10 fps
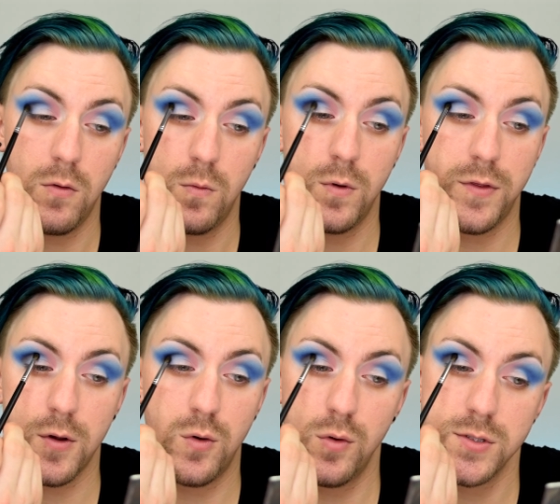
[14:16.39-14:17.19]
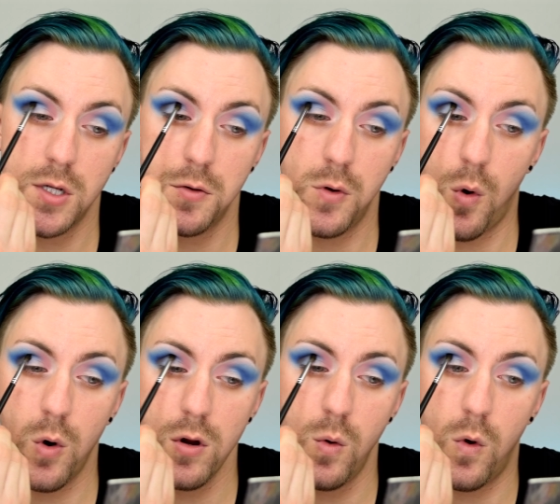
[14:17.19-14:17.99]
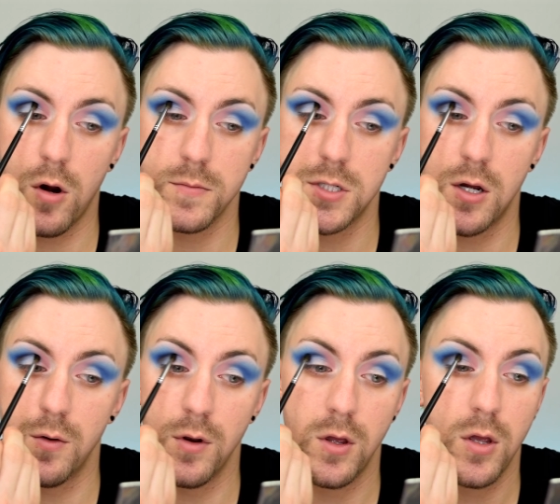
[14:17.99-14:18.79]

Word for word: with a cool tone or a warm tone.